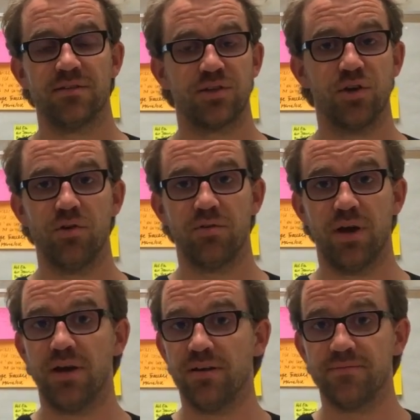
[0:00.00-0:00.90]
So
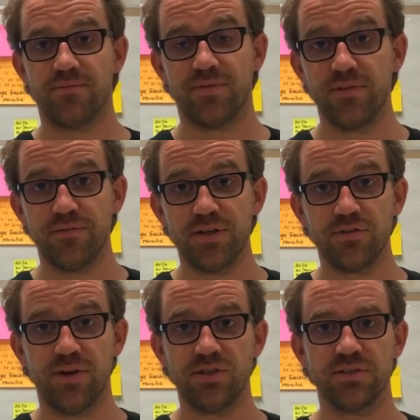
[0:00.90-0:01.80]
feel free
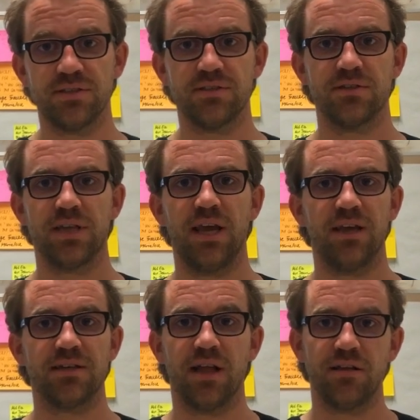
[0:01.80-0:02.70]
to register today
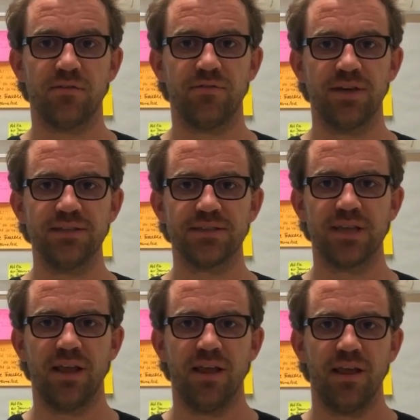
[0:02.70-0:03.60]
and tell your friends,